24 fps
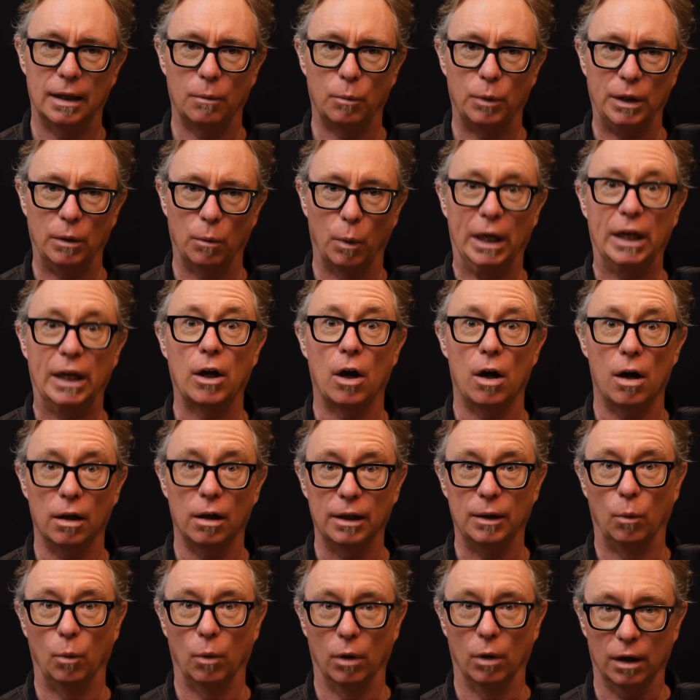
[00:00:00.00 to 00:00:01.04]
We call
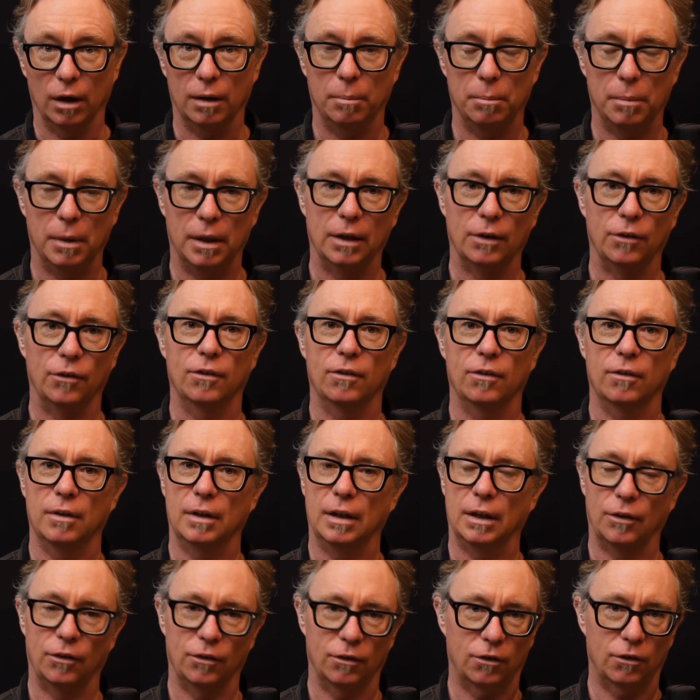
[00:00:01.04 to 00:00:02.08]
it work, but it's
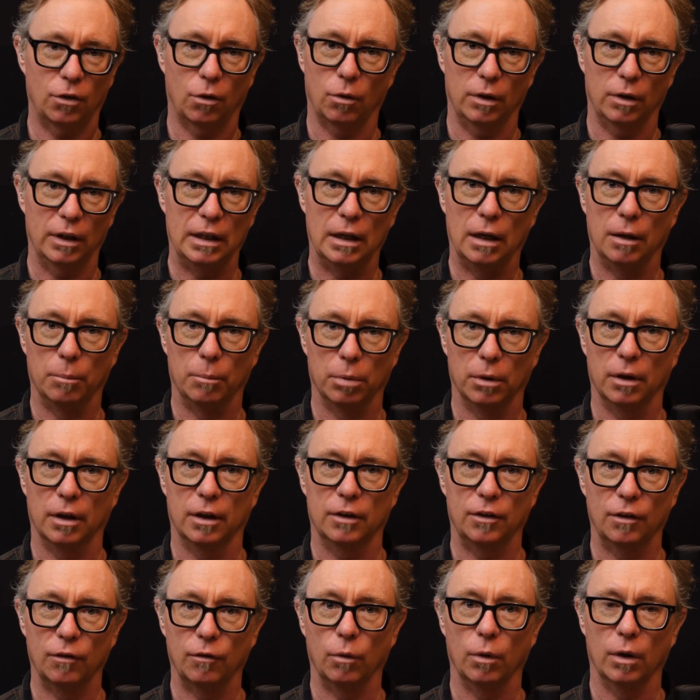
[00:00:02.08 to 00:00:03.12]
totally
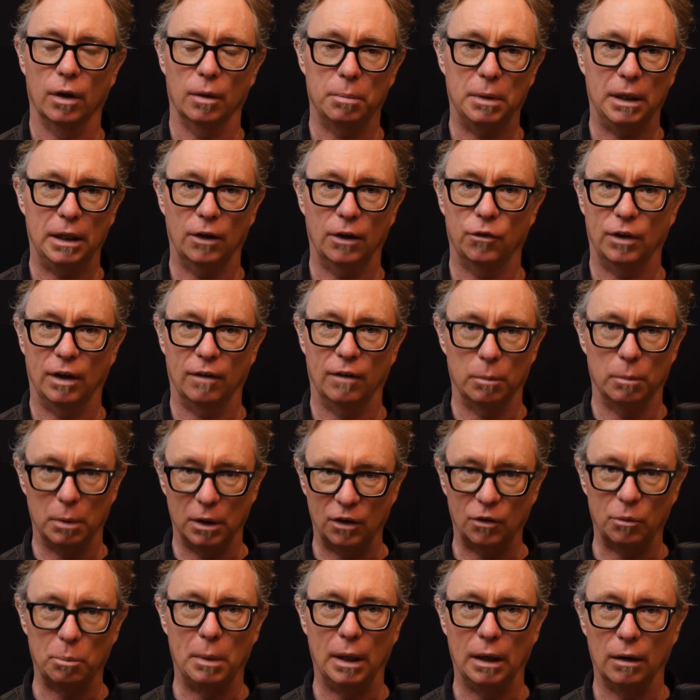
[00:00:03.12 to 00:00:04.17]
unproductive work because
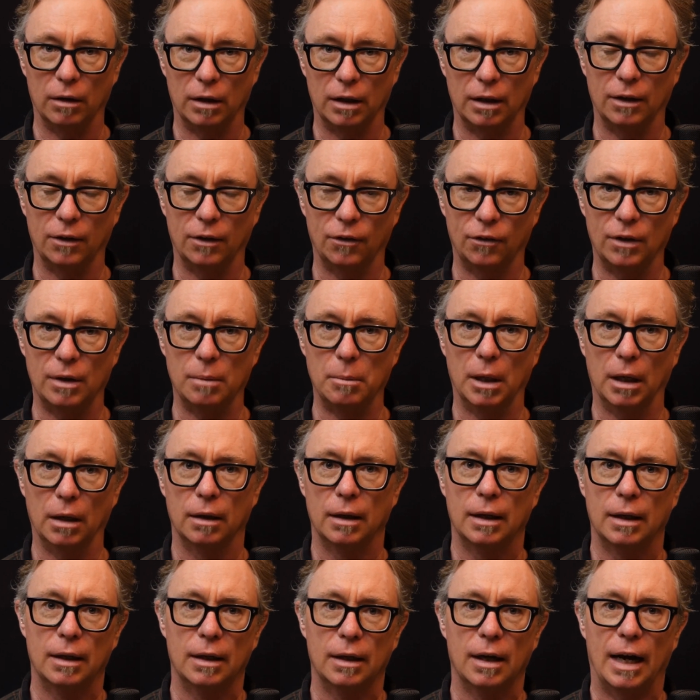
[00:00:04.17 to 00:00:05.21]
everybody's buried in this email.
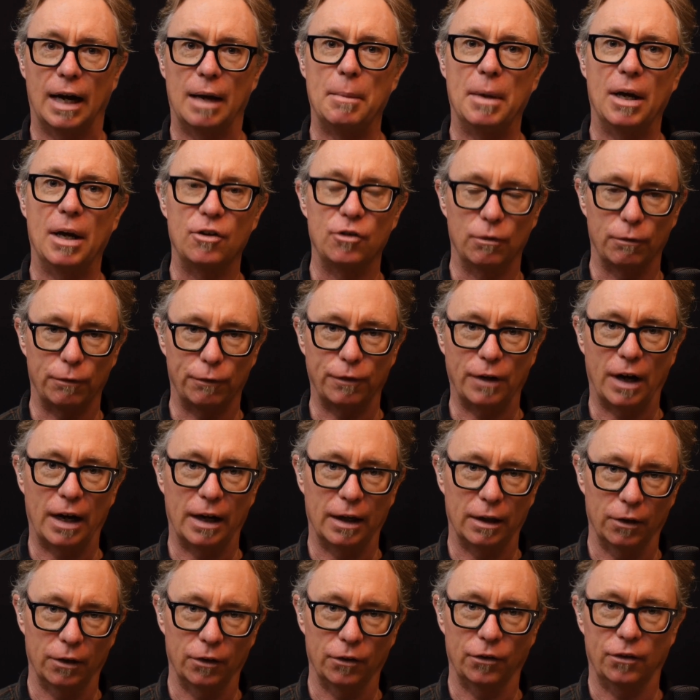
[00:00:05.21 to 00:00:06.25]
I imagine
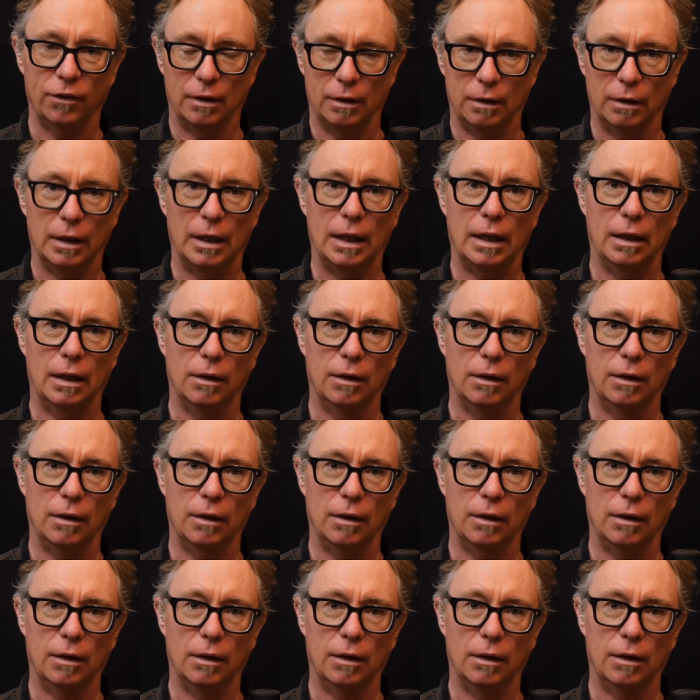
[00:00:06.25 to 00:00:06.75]
files and